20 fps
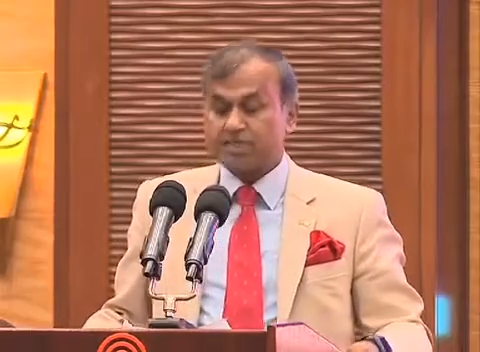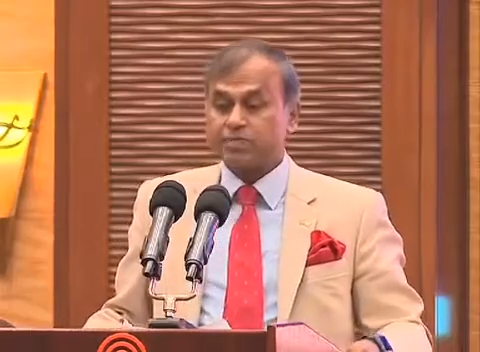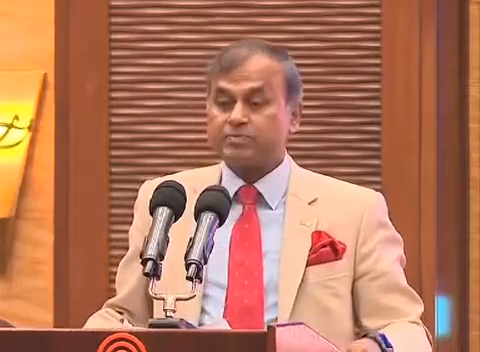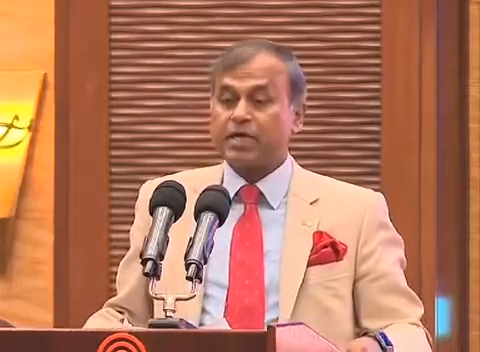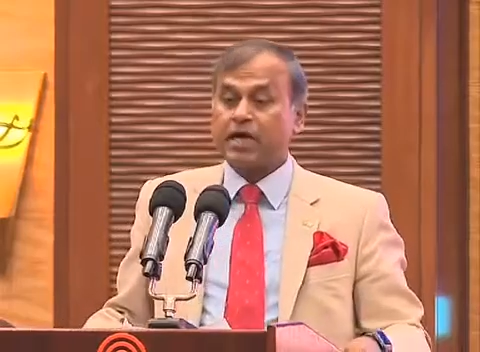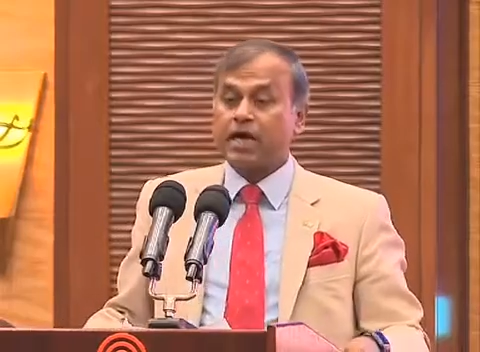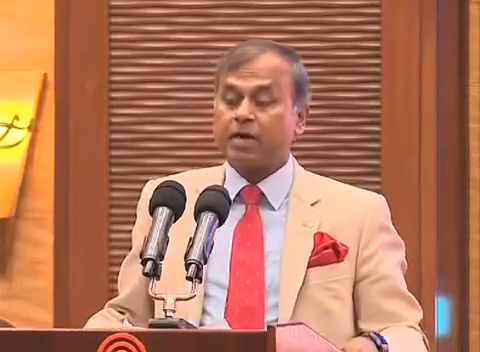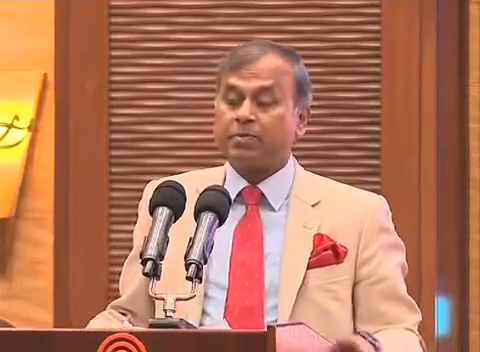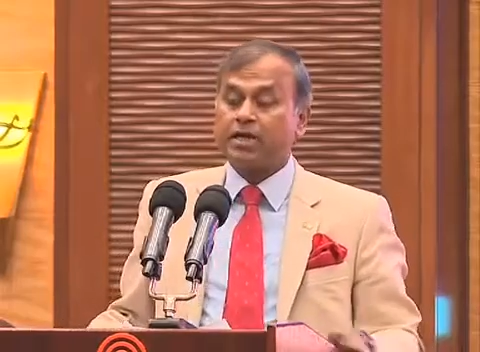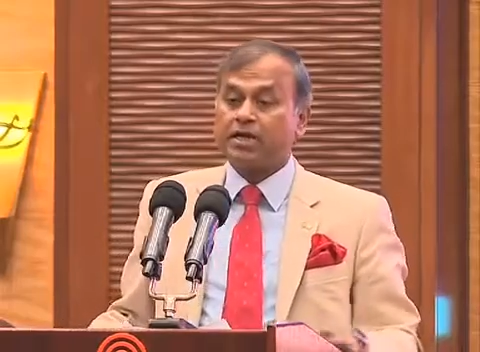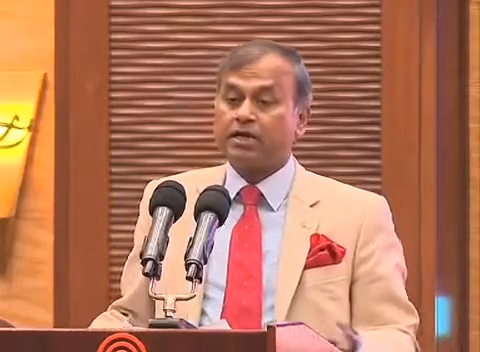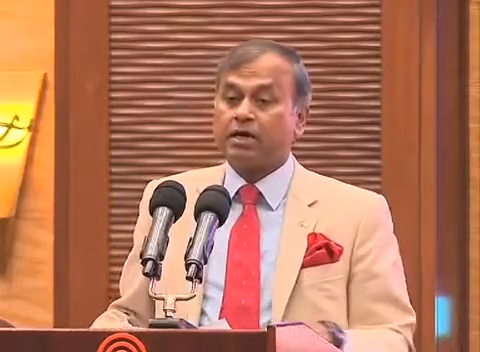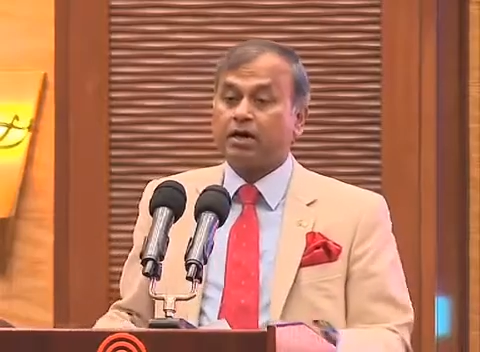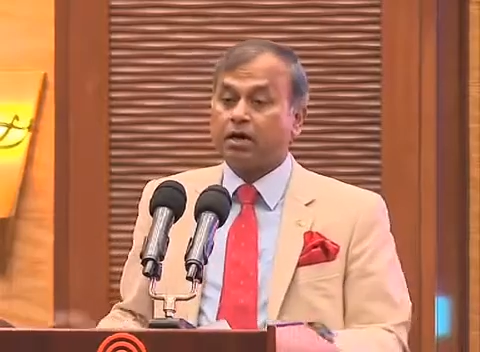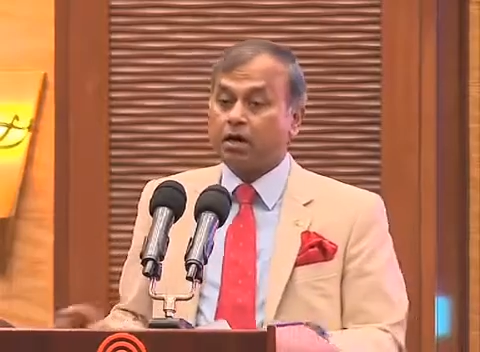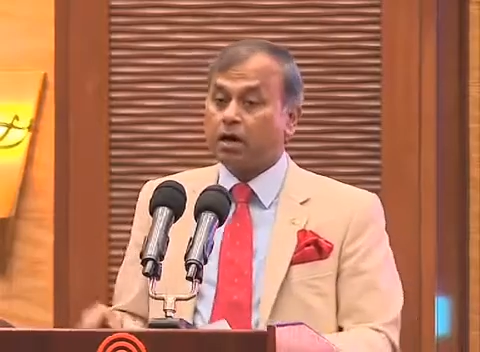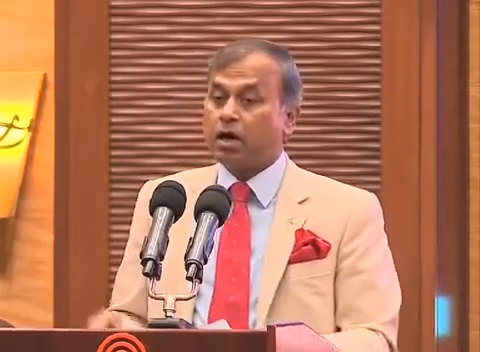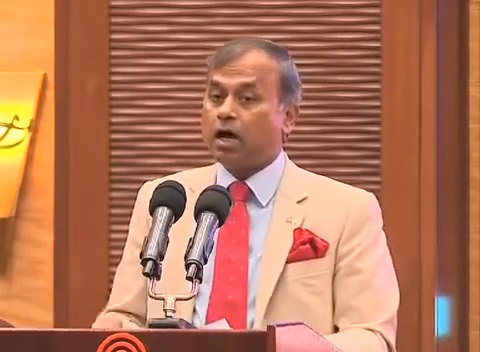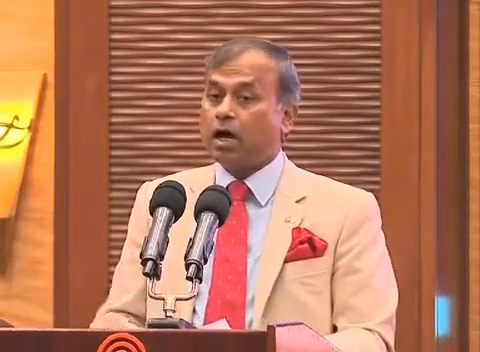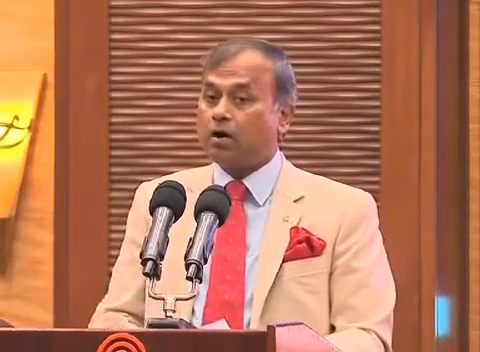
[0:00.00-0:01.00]
is
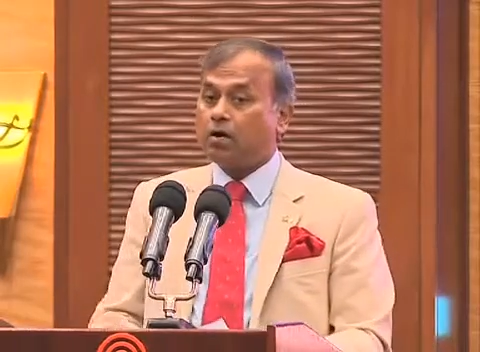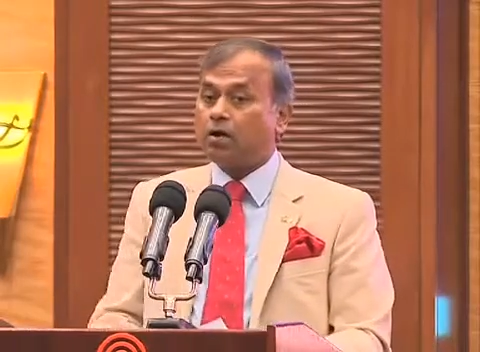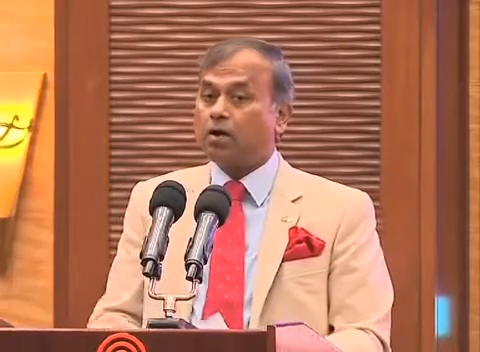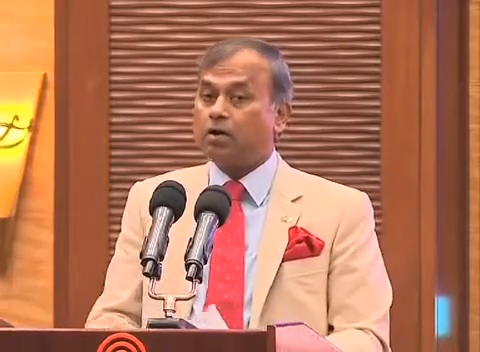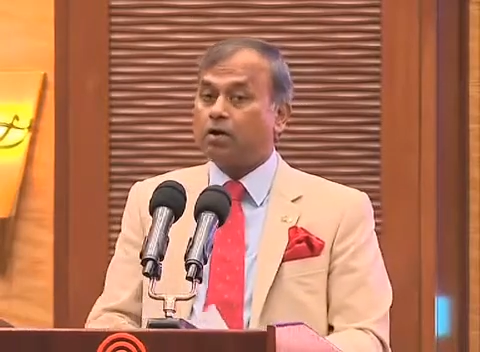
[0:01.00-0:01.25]
becoming